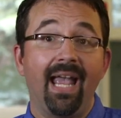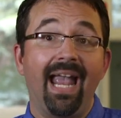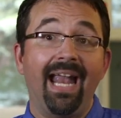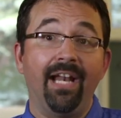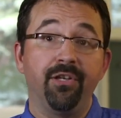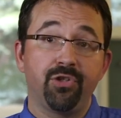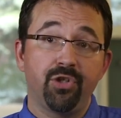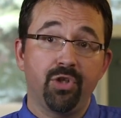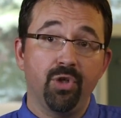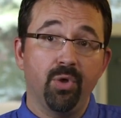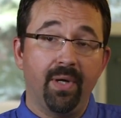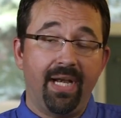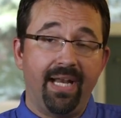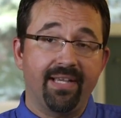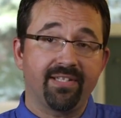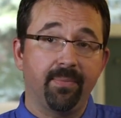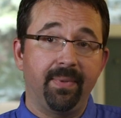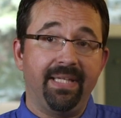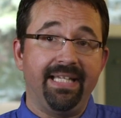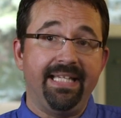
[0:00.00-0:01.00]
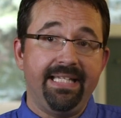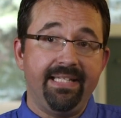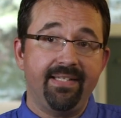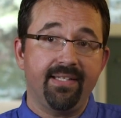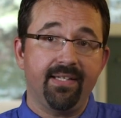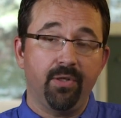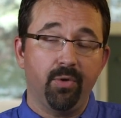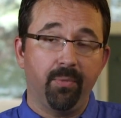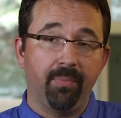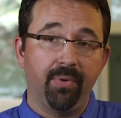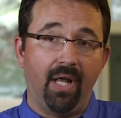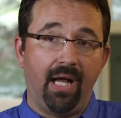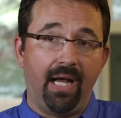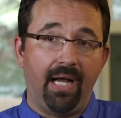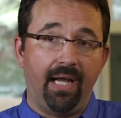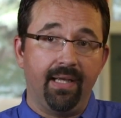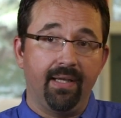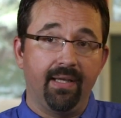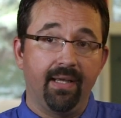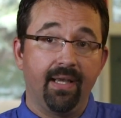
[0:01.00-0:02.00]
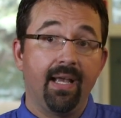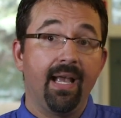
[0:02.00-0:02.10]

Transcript: and two, it has to be easy to apply